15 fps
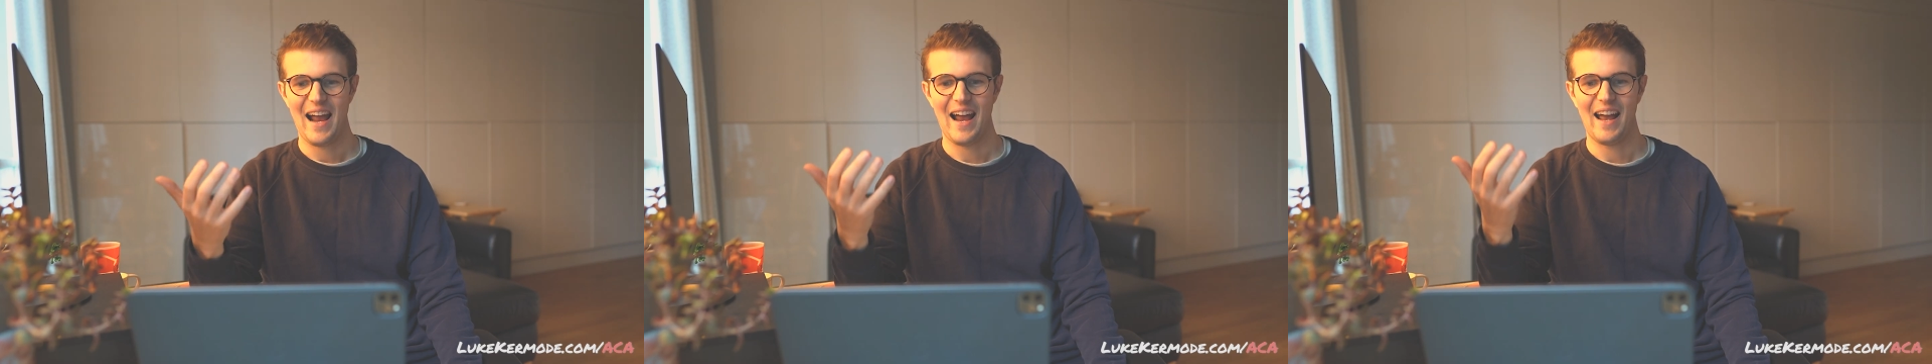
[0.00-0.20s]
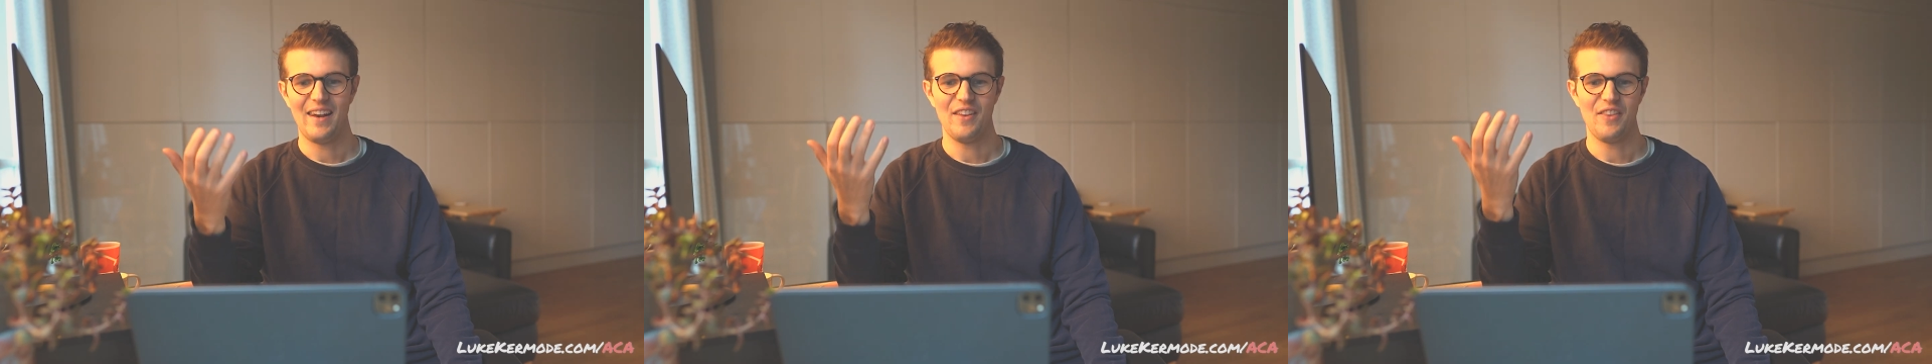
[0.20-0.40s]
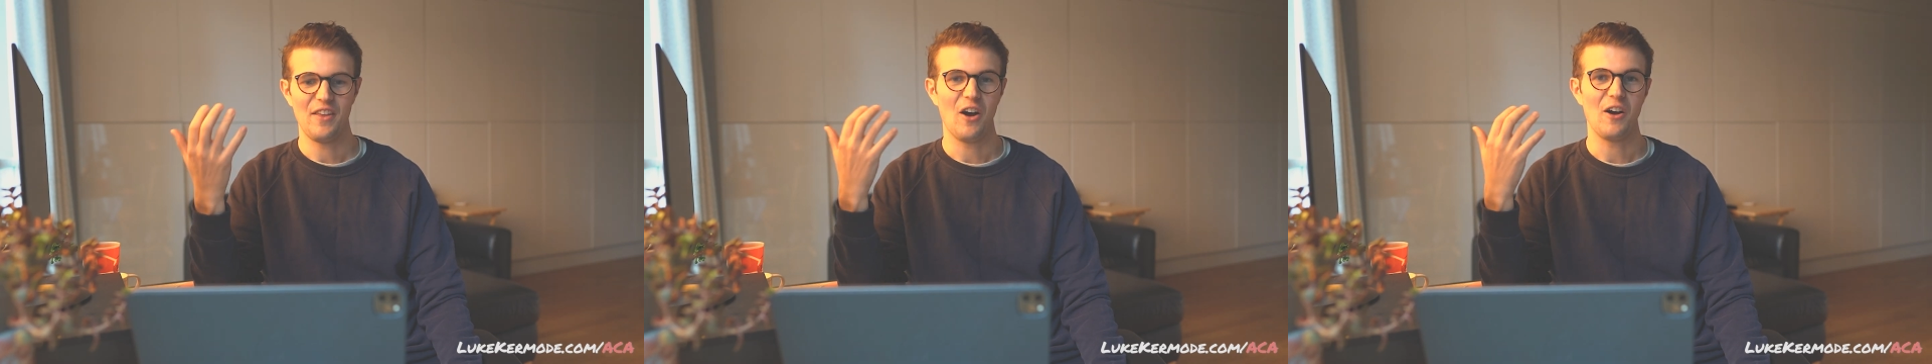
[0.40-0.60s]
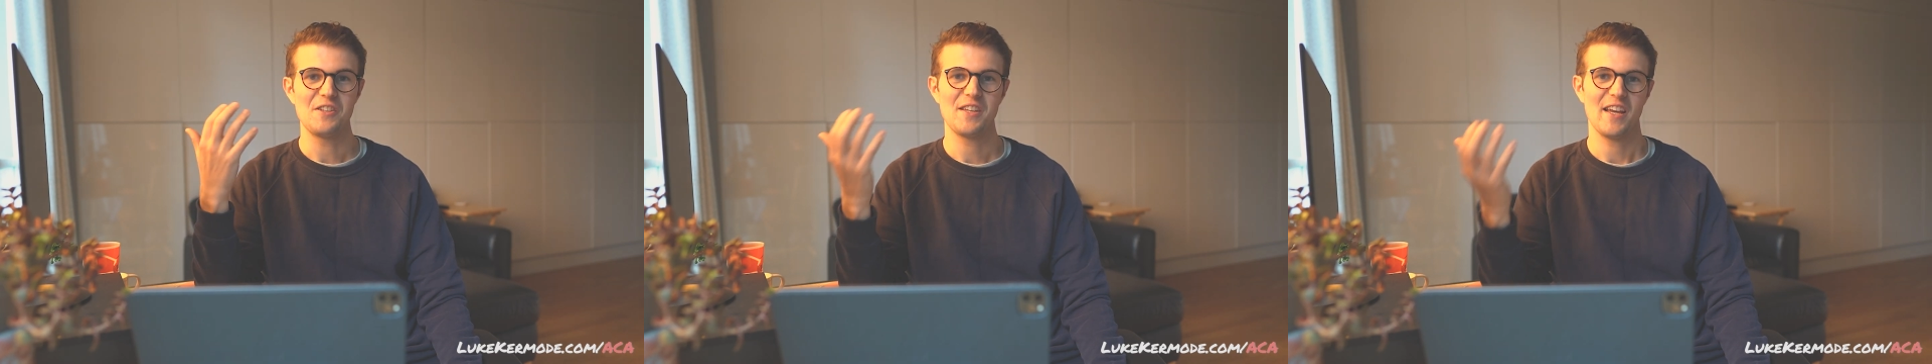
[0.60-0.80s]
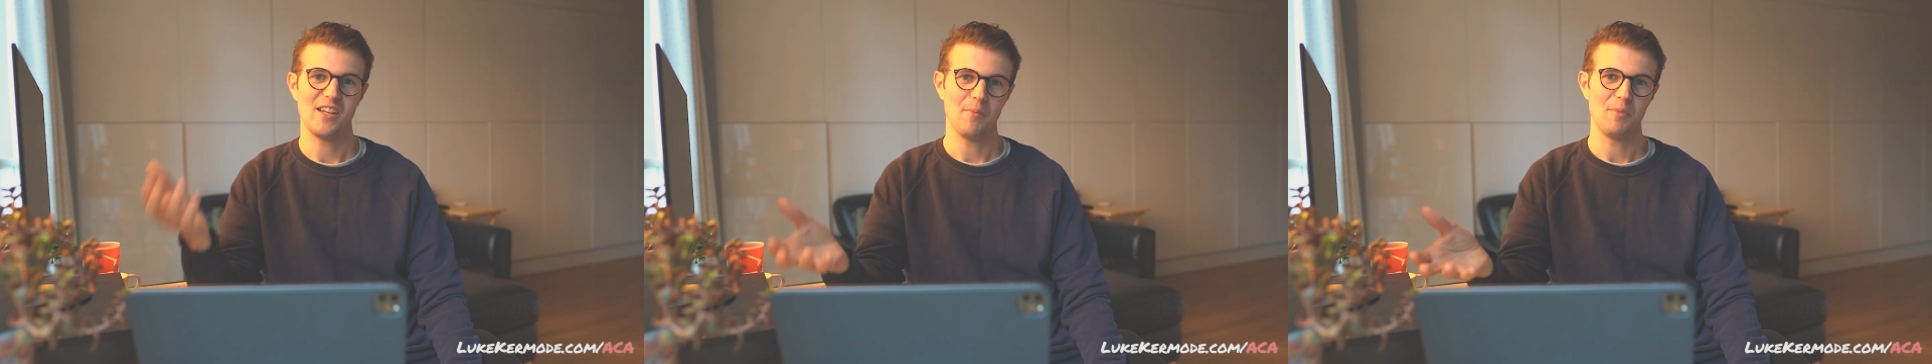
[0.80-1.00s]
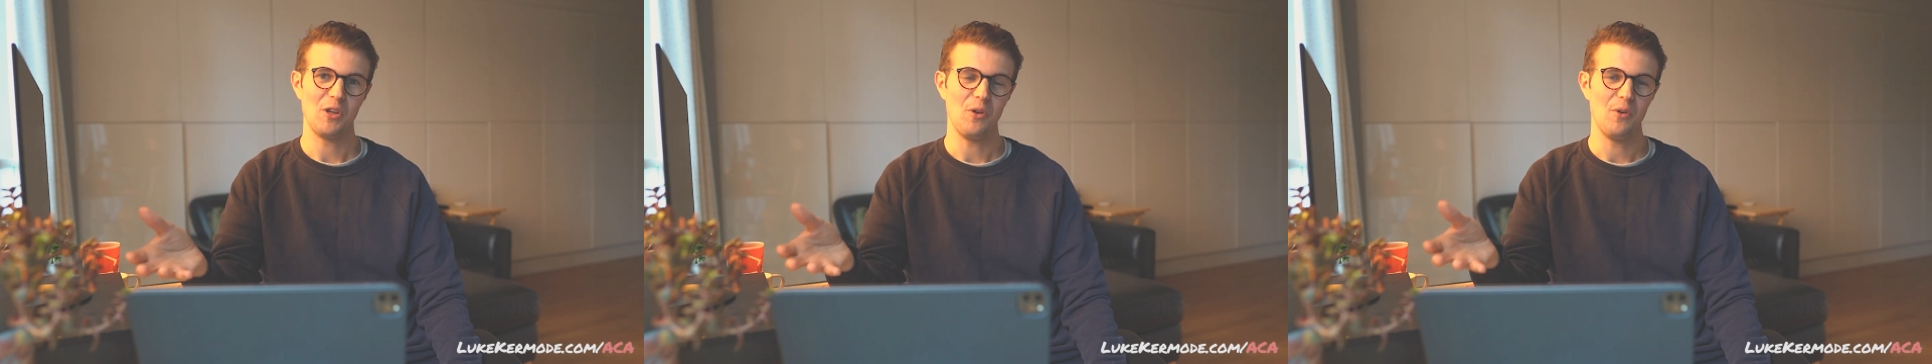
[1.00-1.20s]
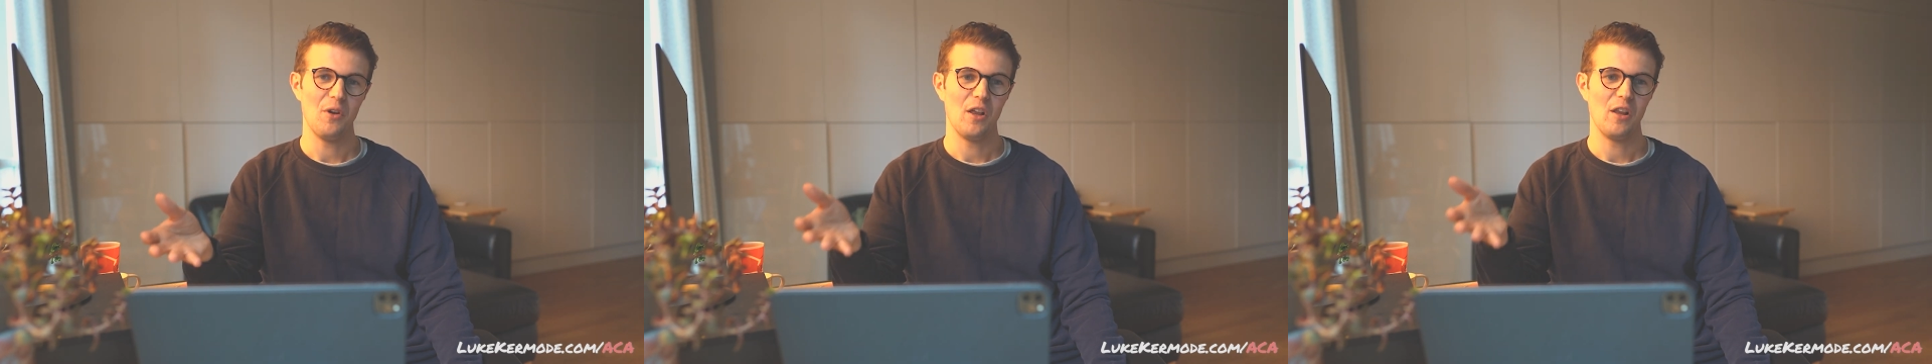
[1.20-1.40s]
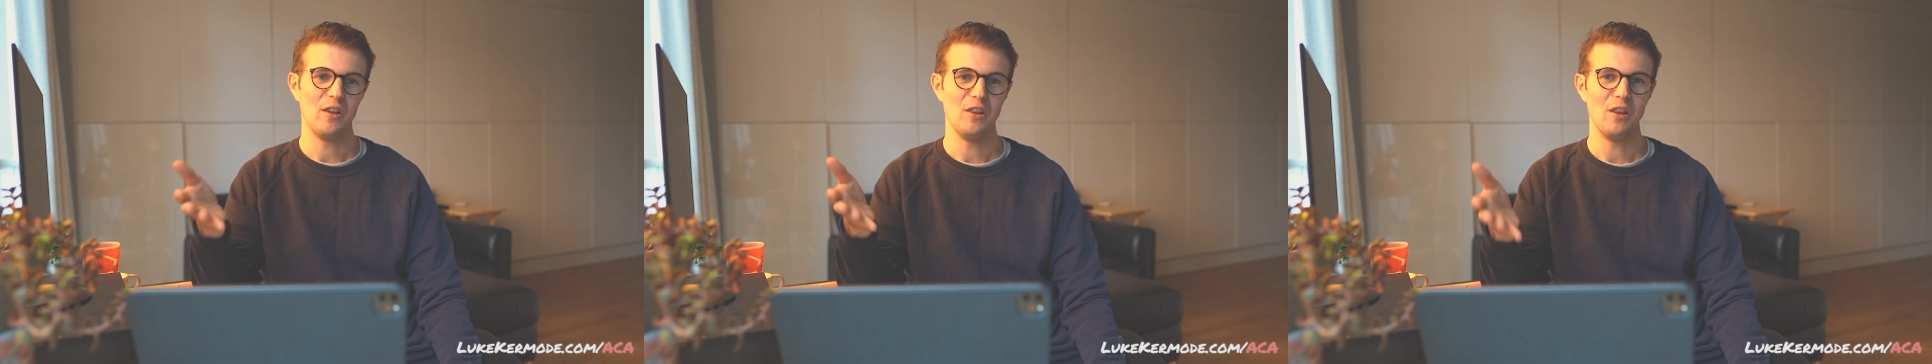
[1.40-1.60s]
and the ICAEW
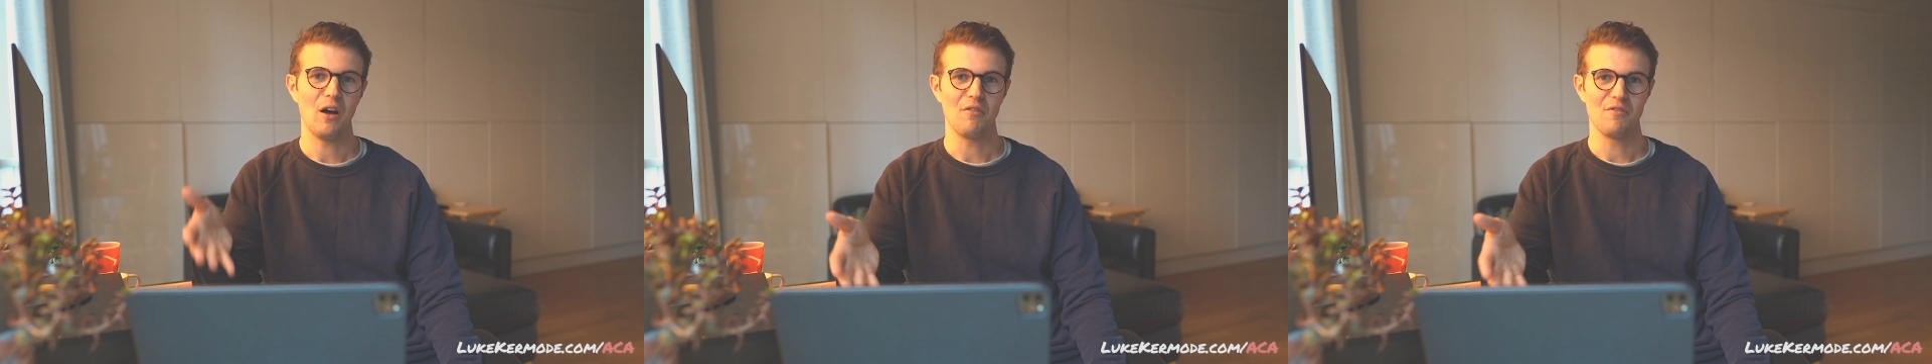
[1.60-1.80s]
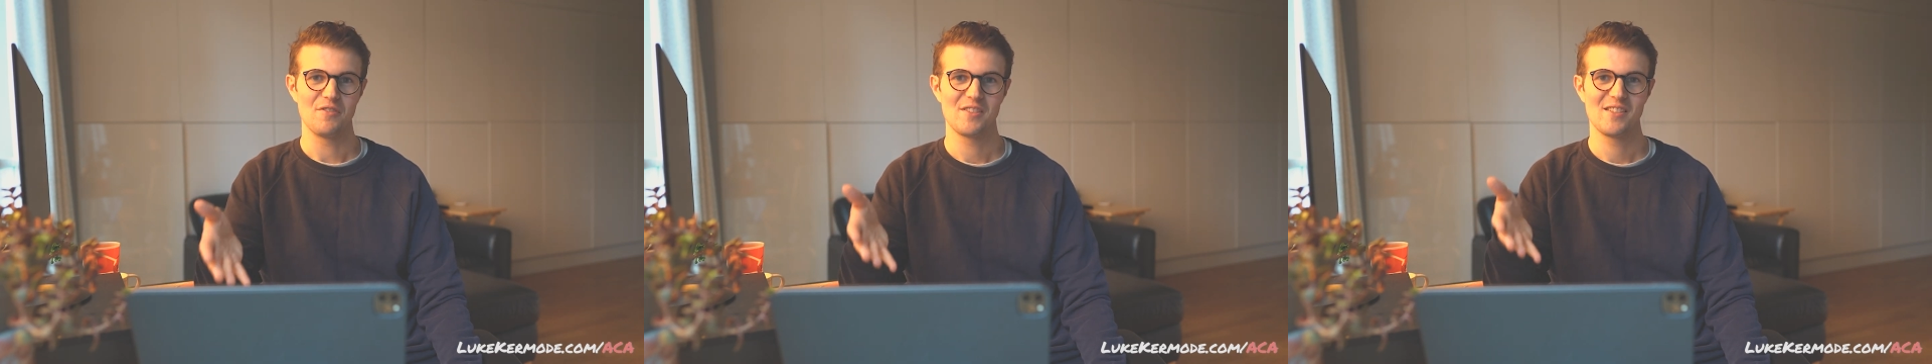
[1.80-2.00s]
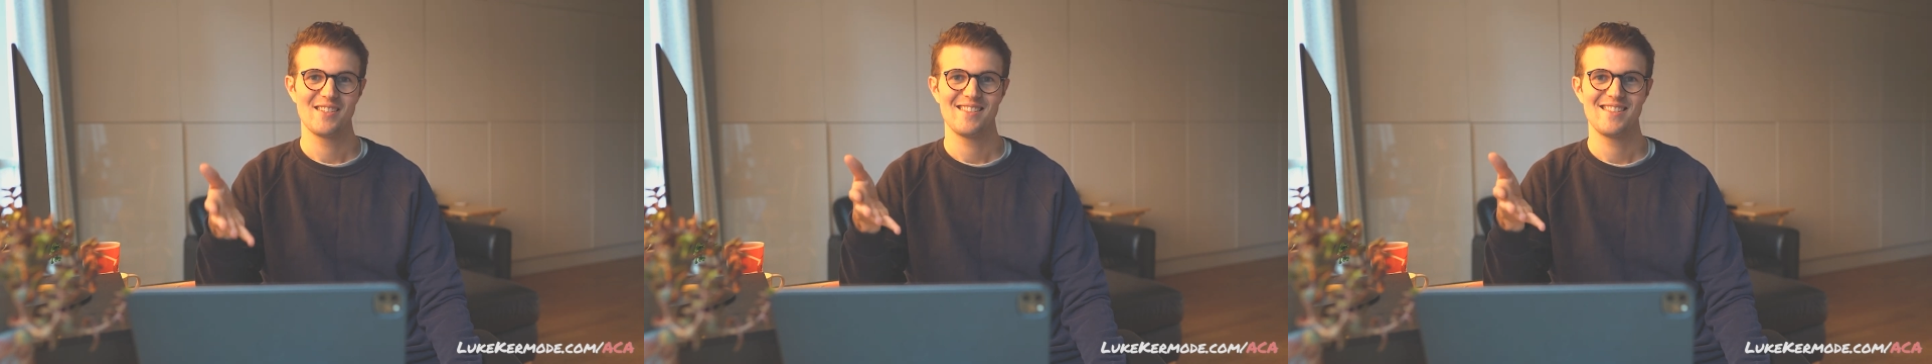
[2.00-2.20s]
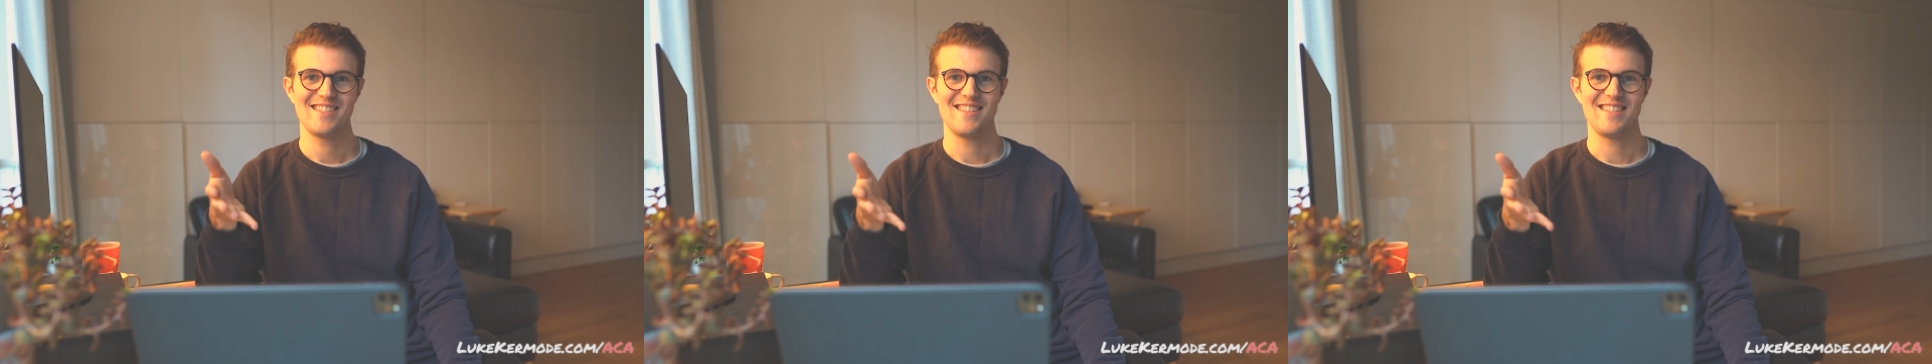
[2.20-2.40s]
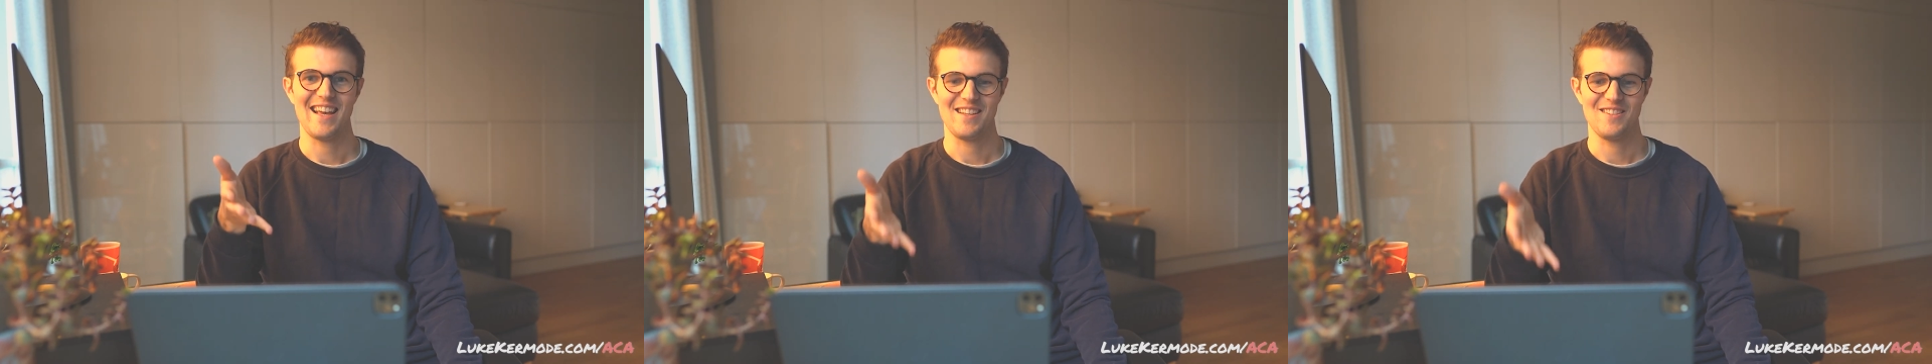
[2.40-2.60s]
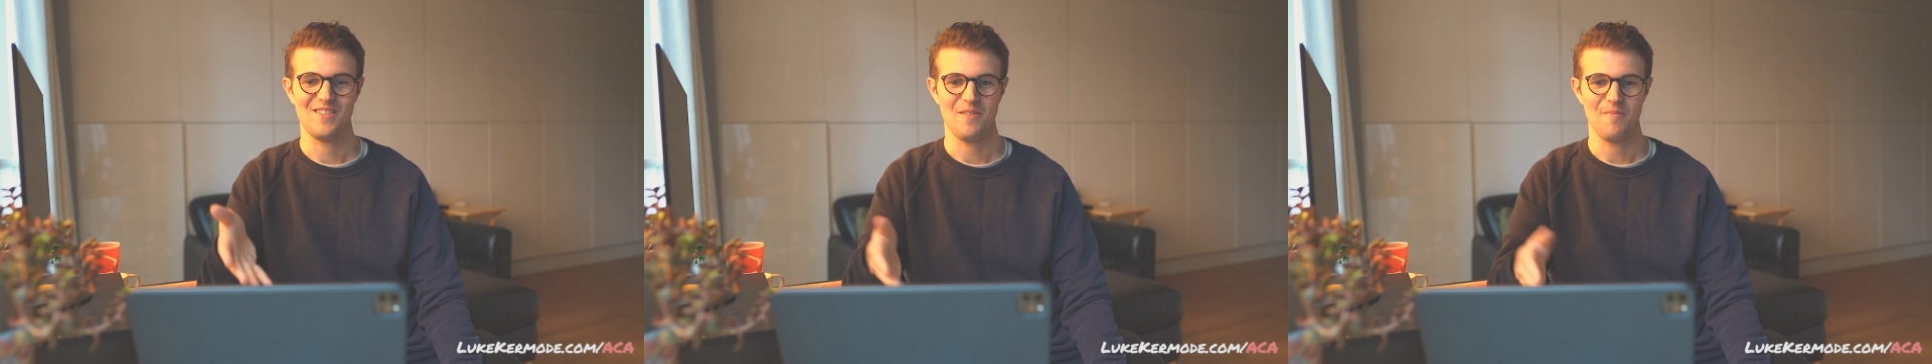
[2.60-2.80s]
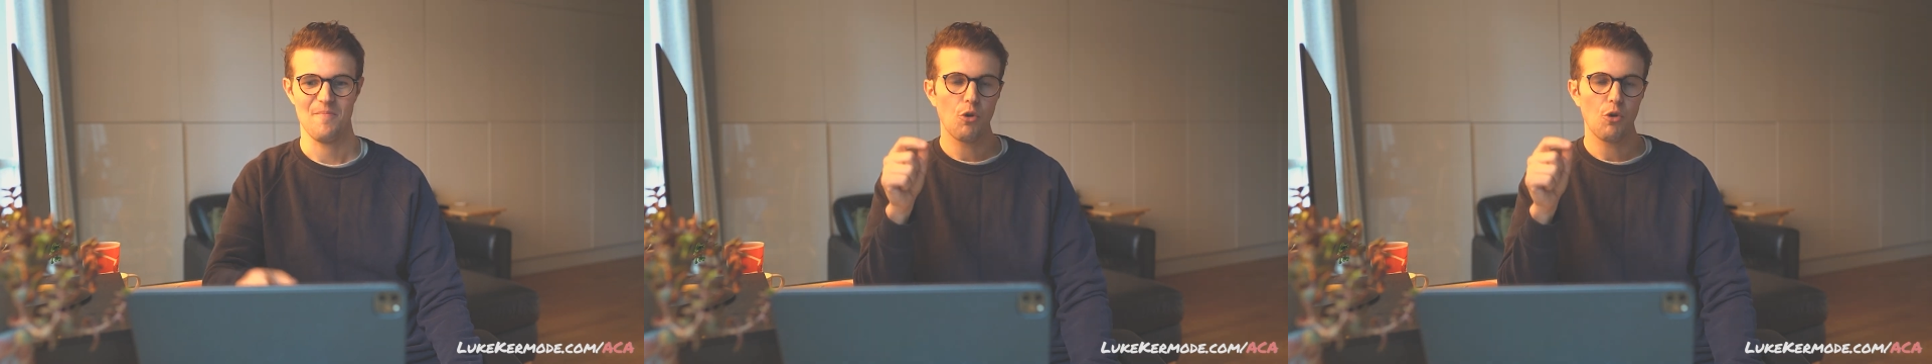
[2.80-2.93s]
loves to test them.